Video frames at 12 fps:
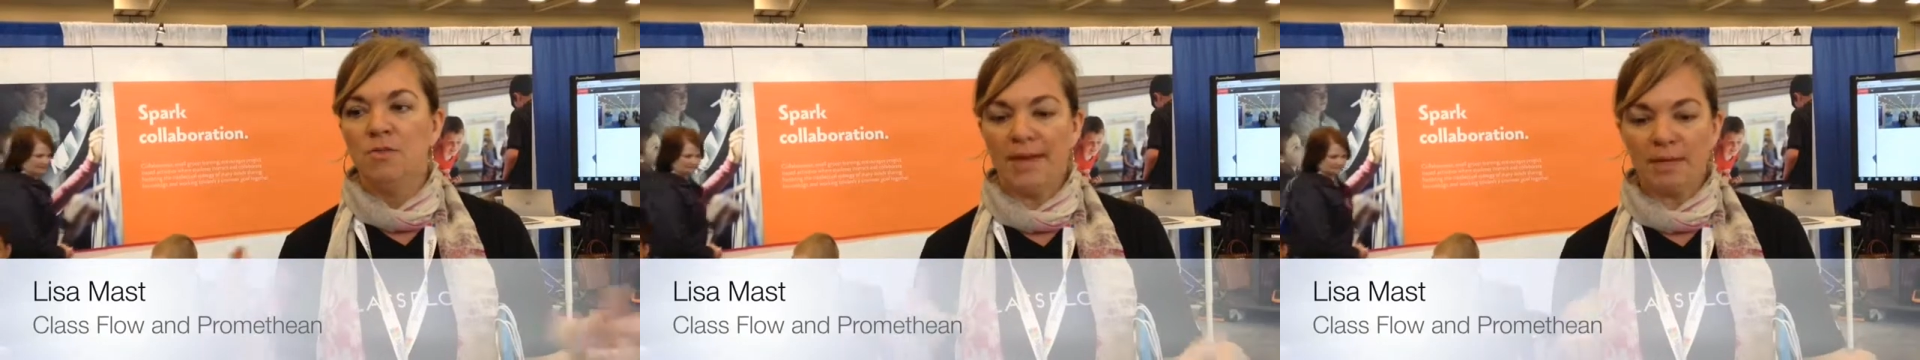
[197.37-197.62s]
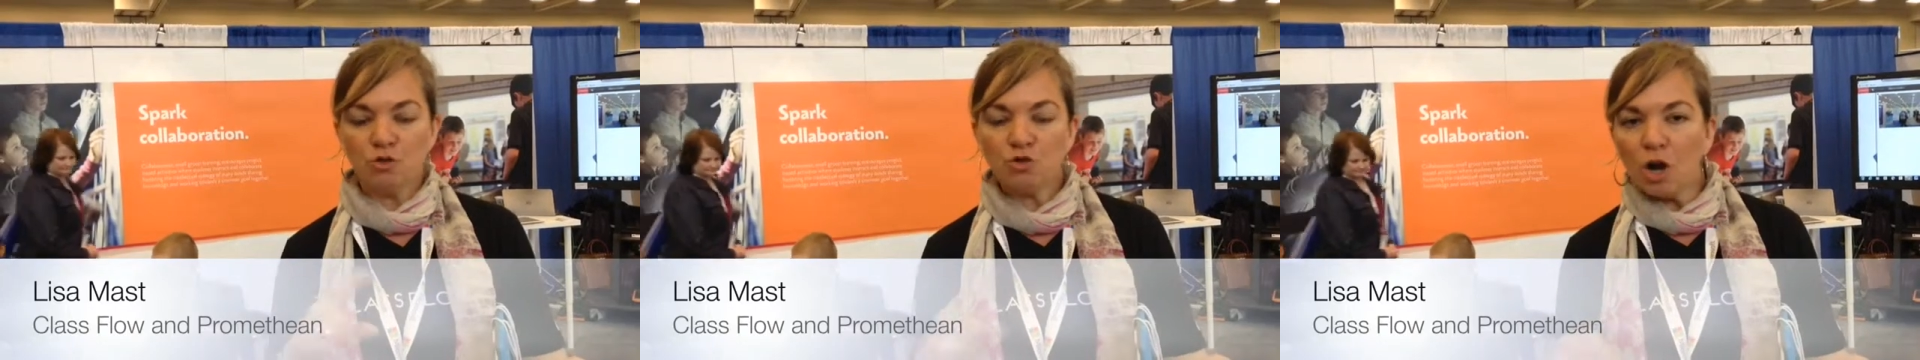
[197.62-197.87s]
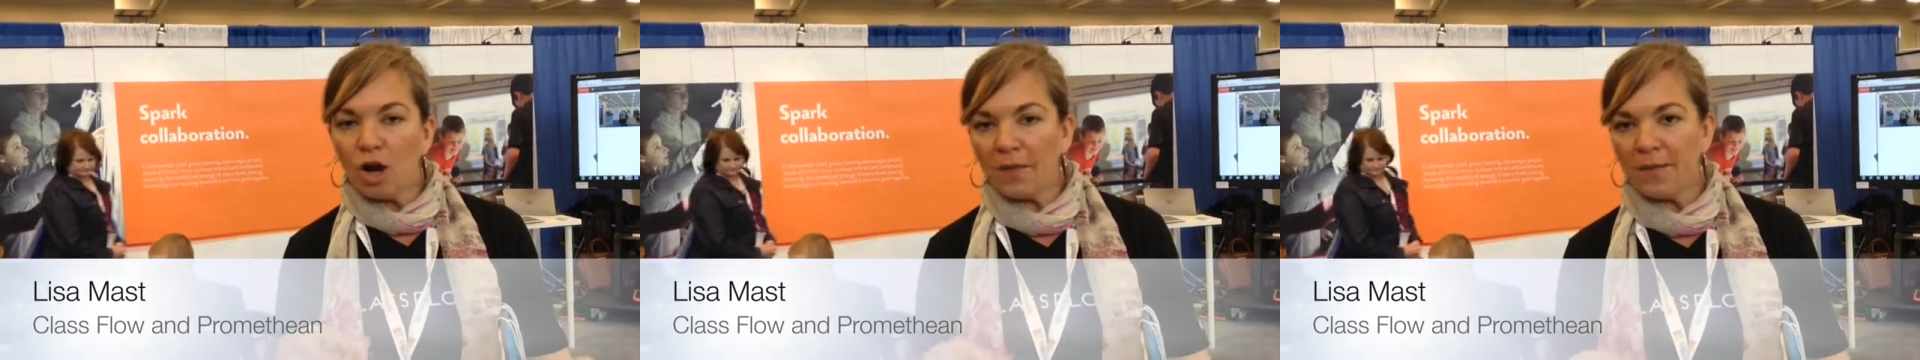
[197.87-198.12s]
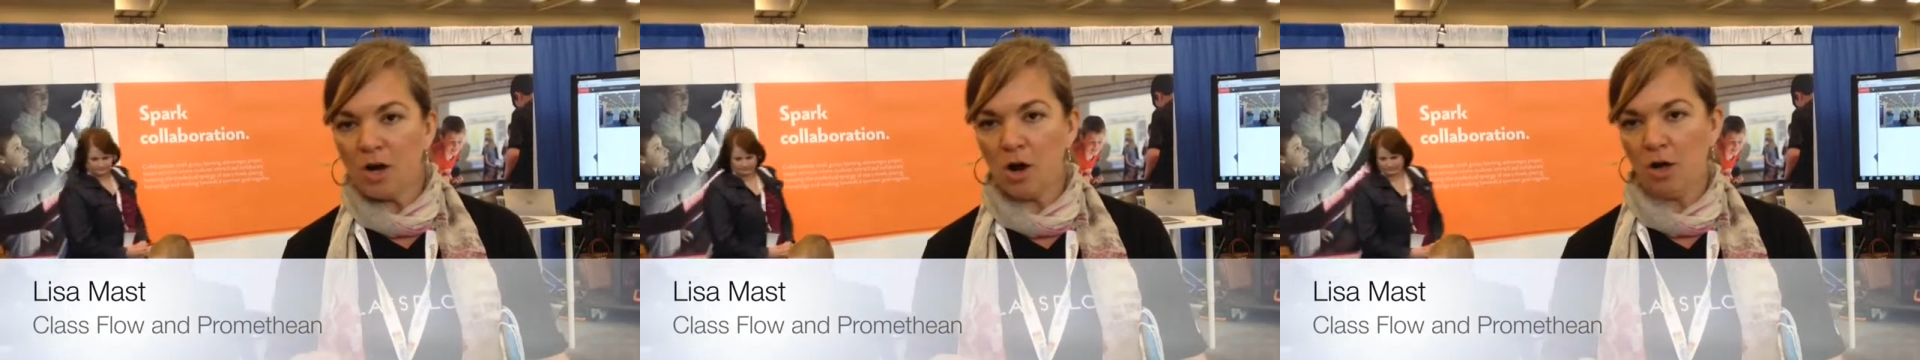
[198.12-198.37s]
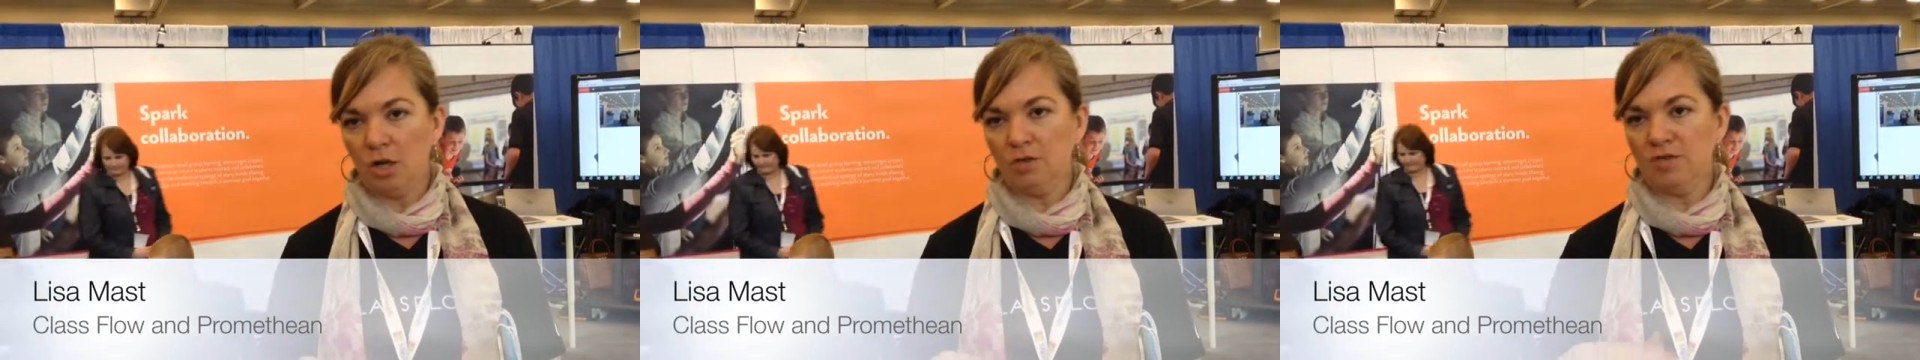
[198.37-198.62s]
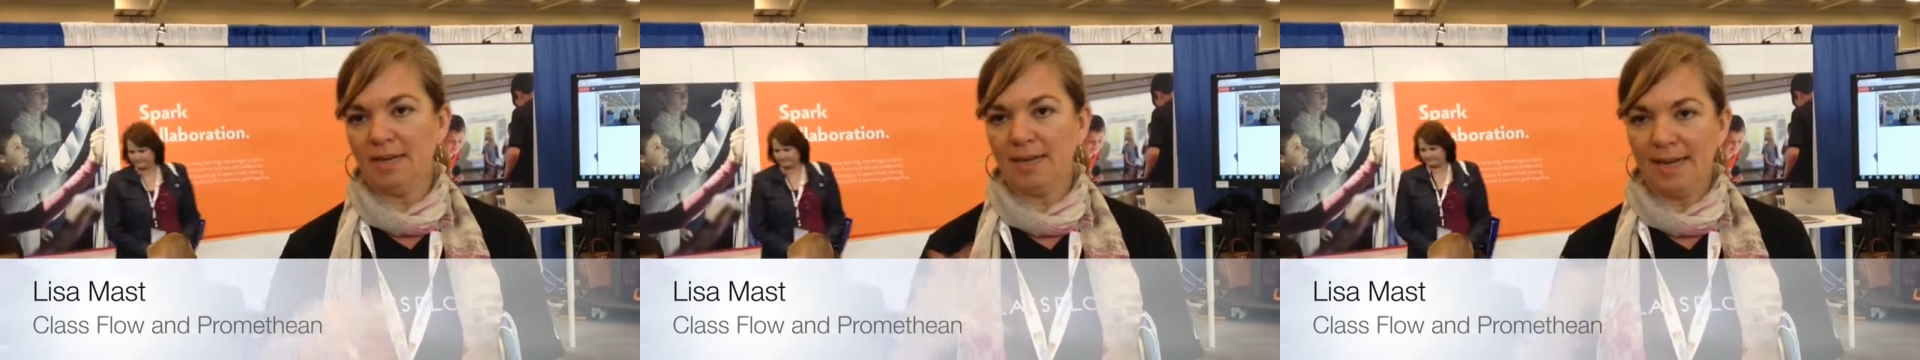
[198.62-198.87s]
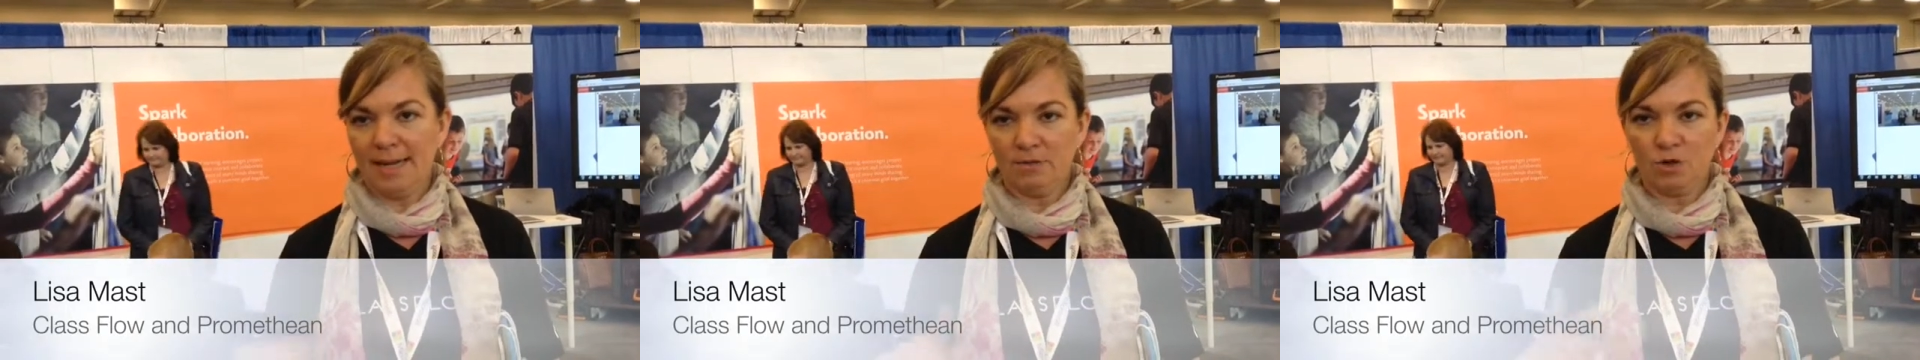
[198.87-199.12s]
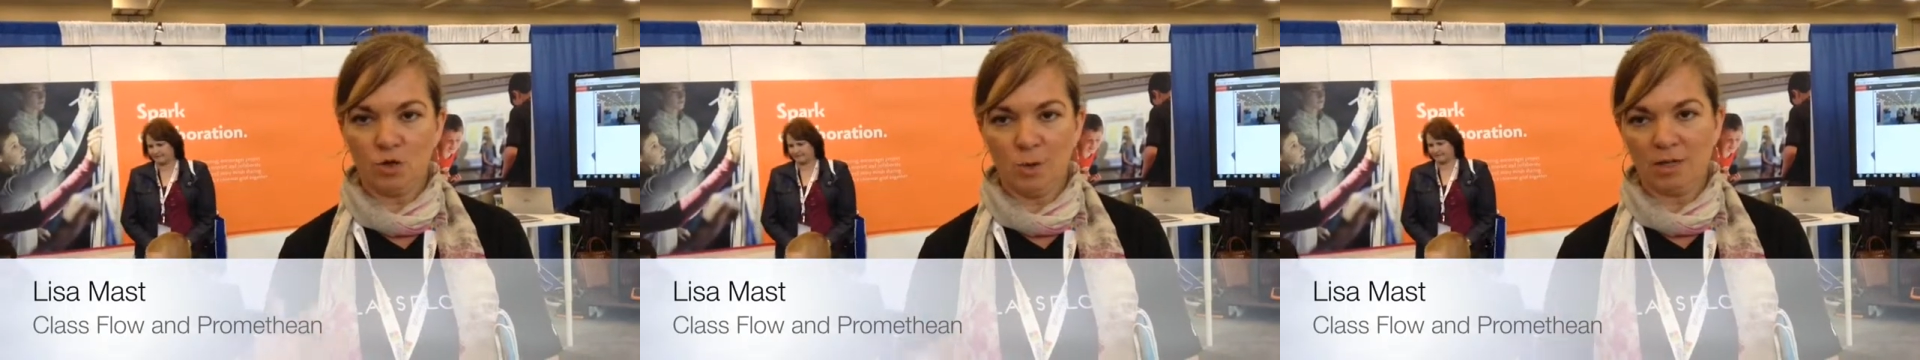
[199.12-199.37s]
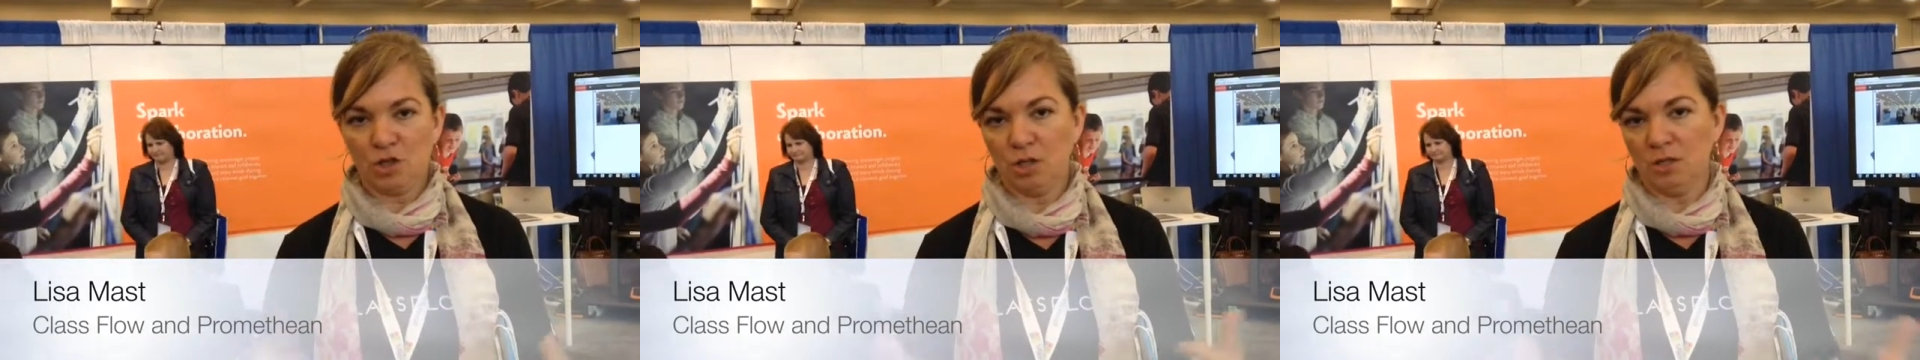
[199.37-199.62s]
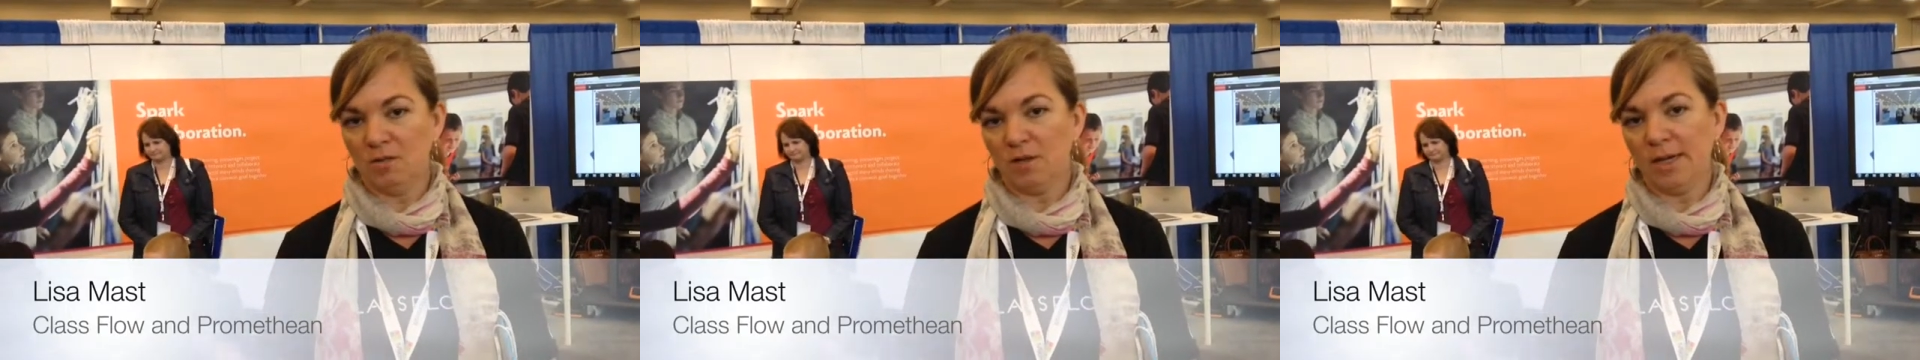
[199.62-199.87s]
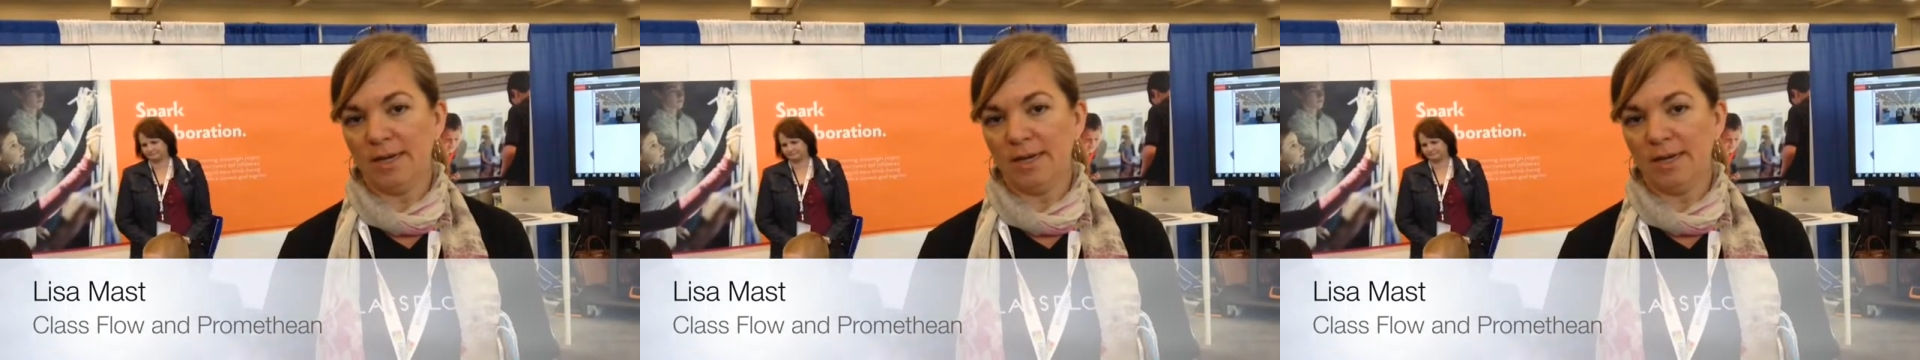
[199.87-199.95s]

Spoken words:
They can draw on the cards, they can answer questions,